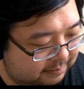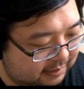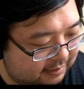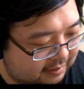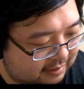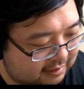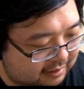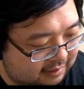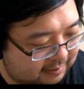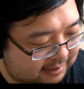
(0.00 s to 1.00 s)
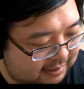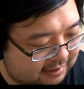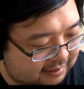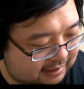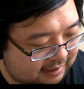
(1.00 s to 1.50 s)
Actually, you know what? Let's go
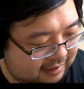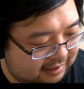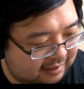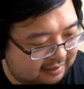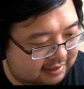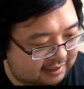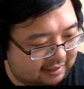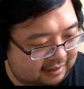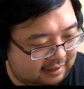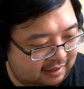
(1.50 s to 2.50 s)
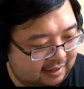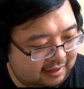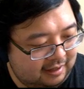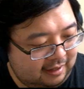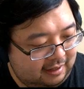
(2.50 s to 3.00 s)
down here. You can check in the
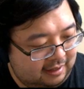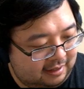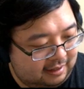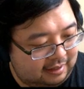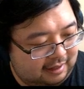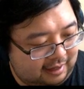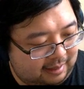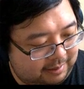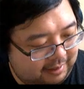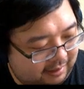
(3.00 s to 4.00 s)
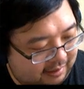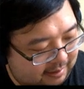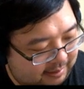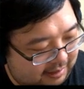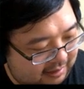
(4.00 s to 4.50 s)
library to
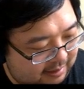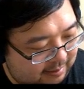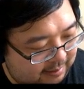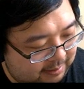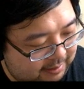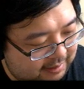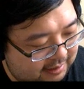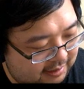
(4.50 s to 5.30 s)
make it a little bit more easier.